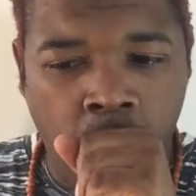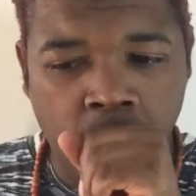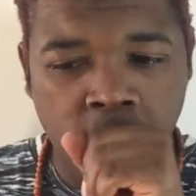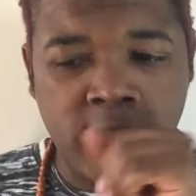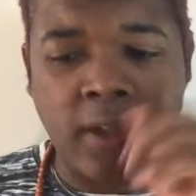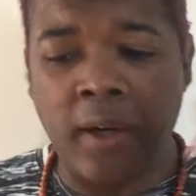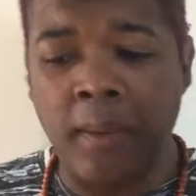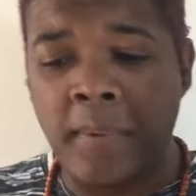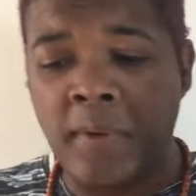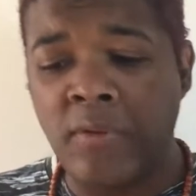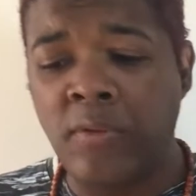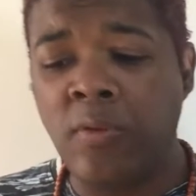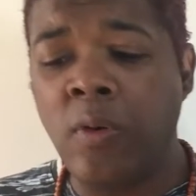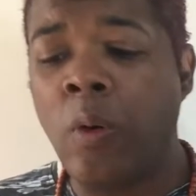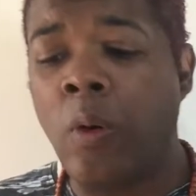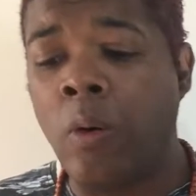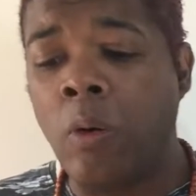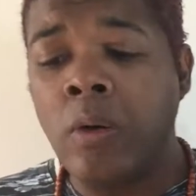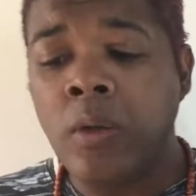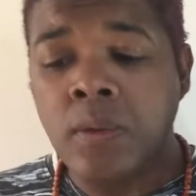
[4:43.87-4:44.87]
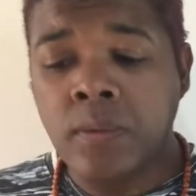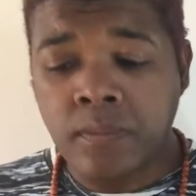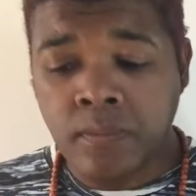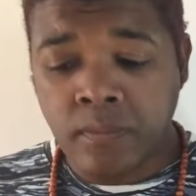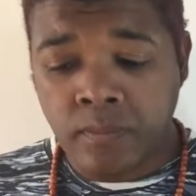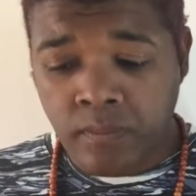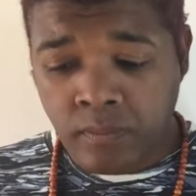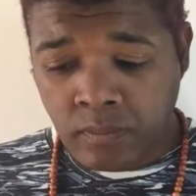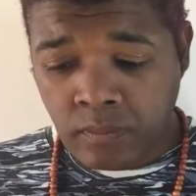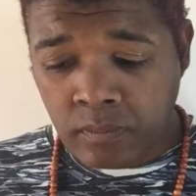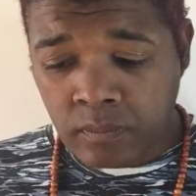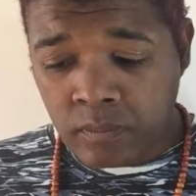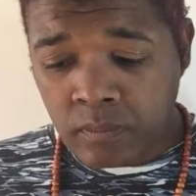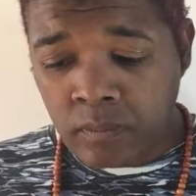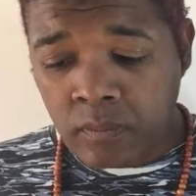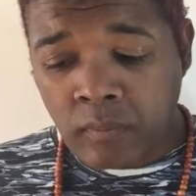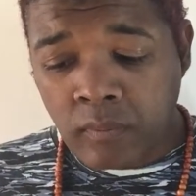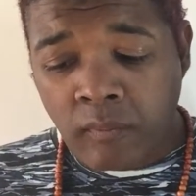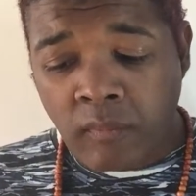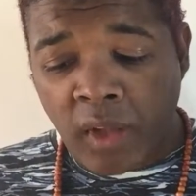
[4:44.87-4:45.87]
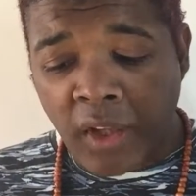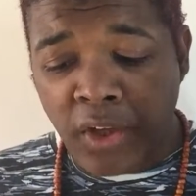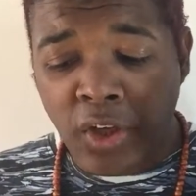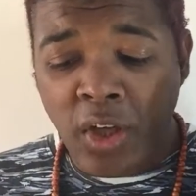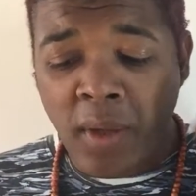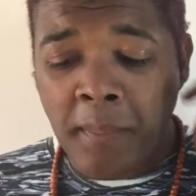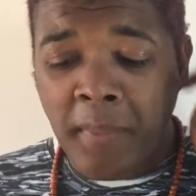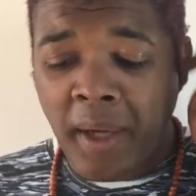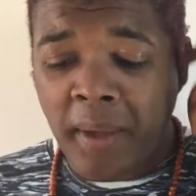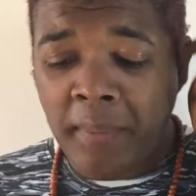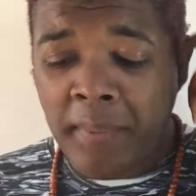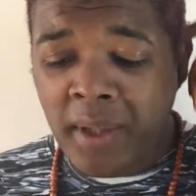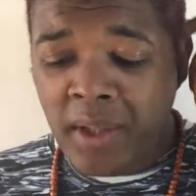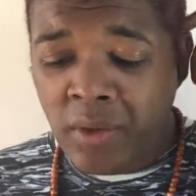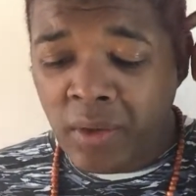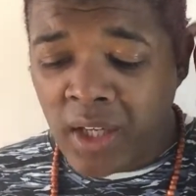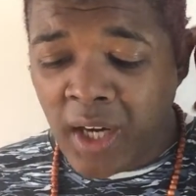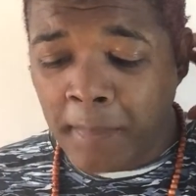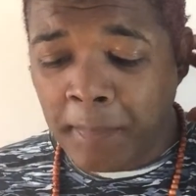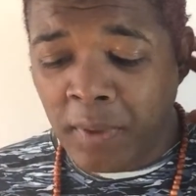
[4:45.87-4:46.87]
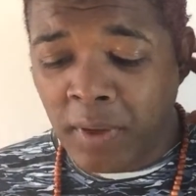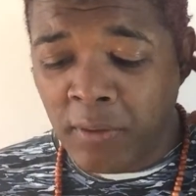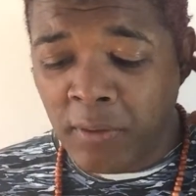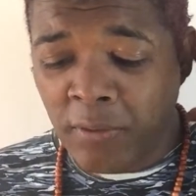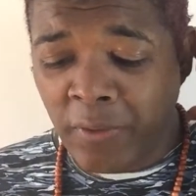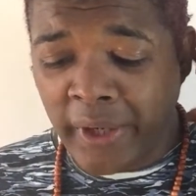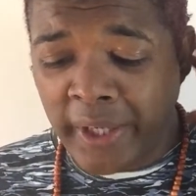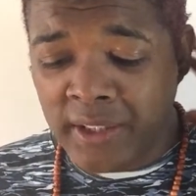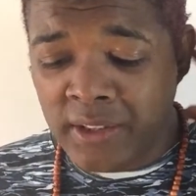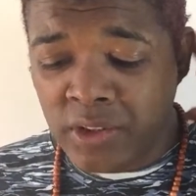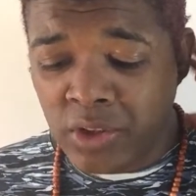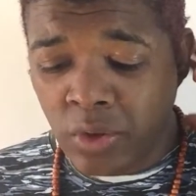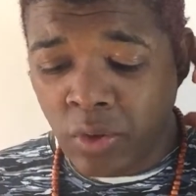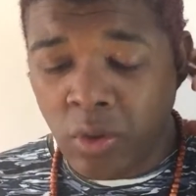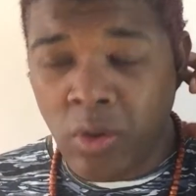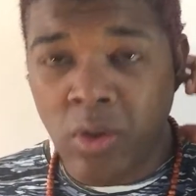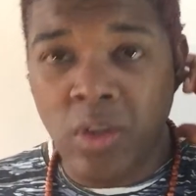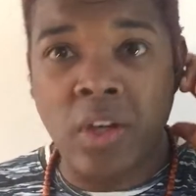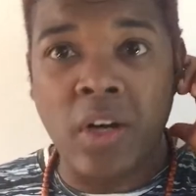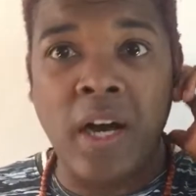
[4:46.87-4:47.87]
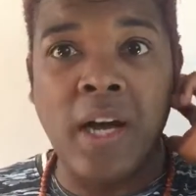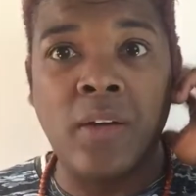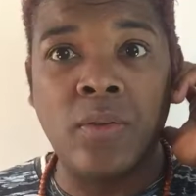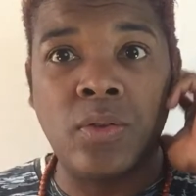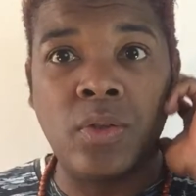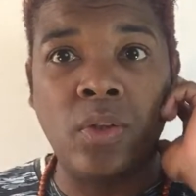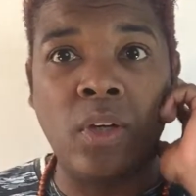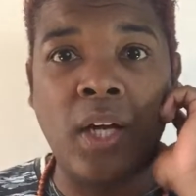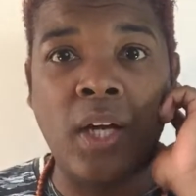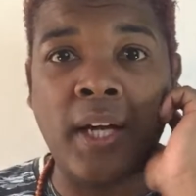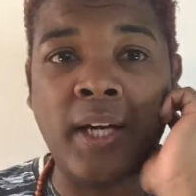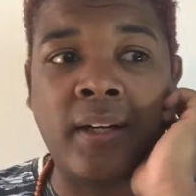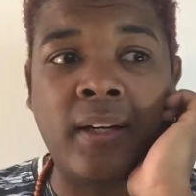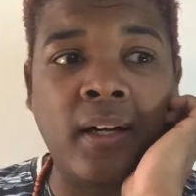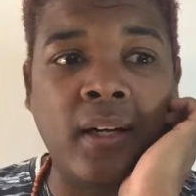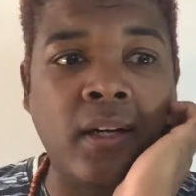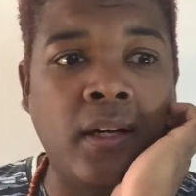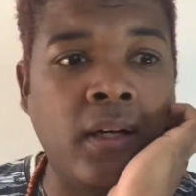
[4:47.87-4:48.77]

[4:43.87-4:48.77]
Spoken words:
sorry, before, you know, maybe you're a couple of friends, you all go out to like